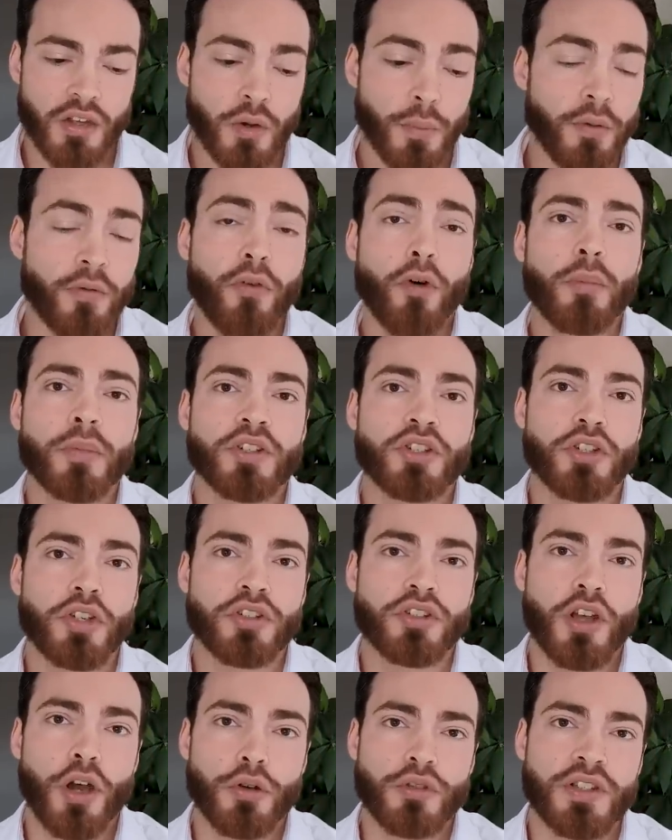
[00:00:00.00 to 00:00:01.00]
your performance
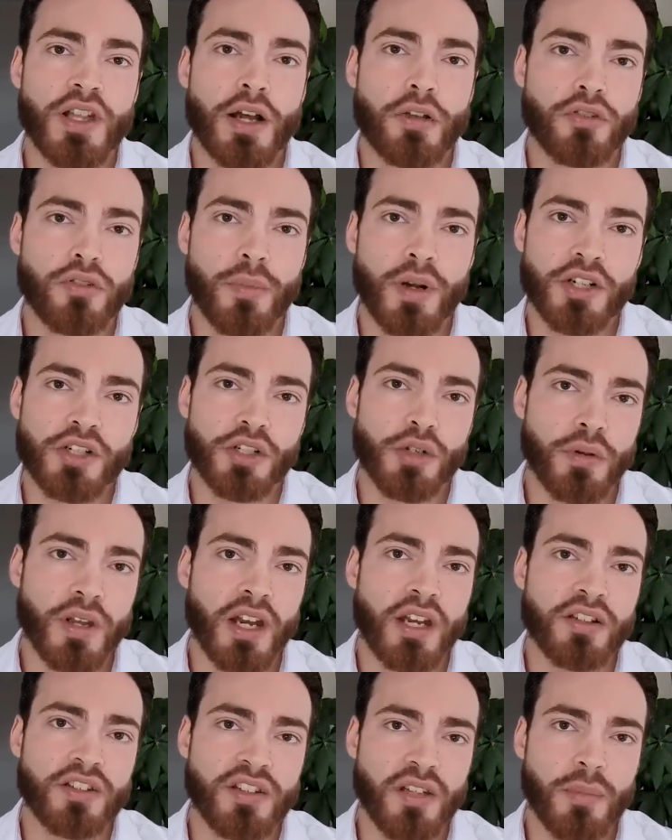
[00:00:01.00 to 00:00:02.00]
just goes down too much. You
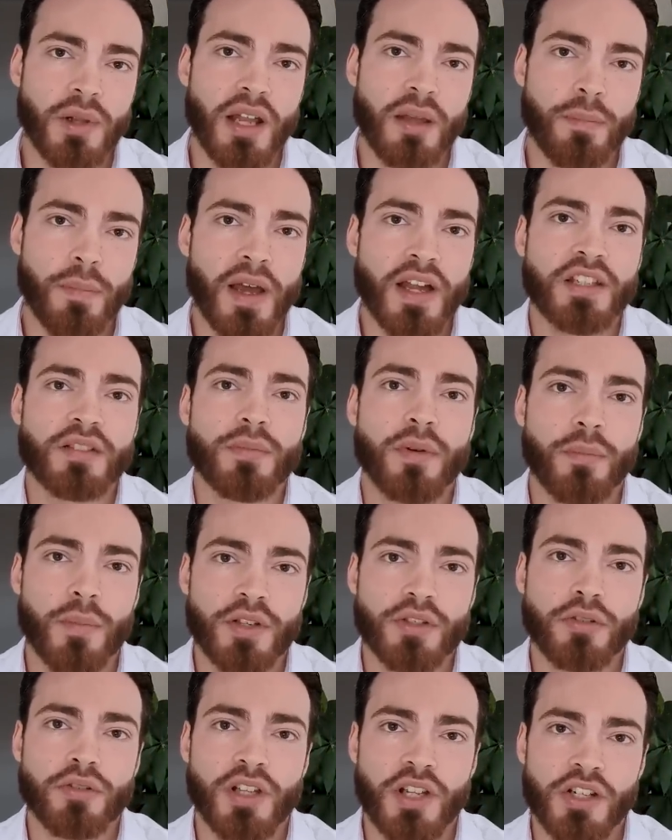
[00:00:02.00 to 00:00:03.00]
cannot stimulate maximum
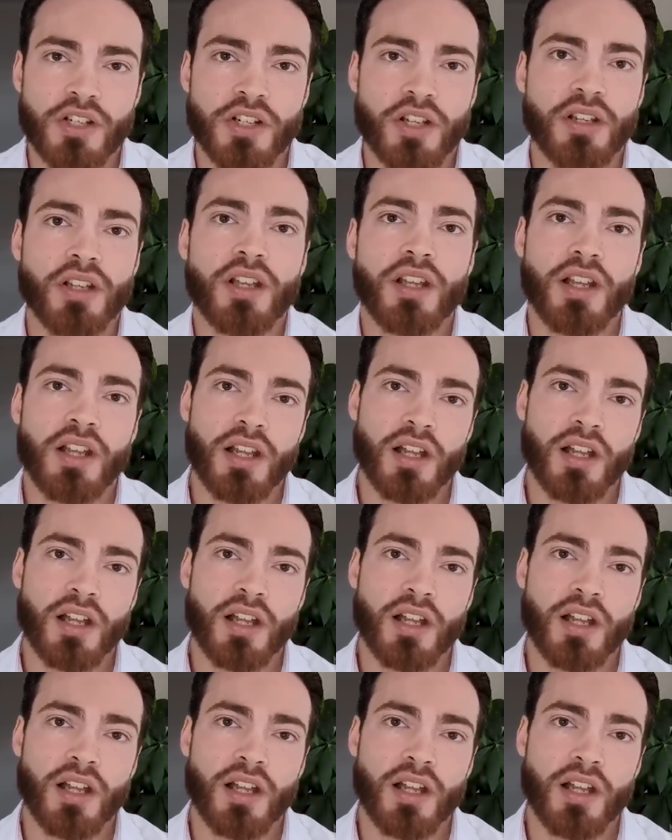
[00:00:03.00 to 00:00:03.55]
muscle tension.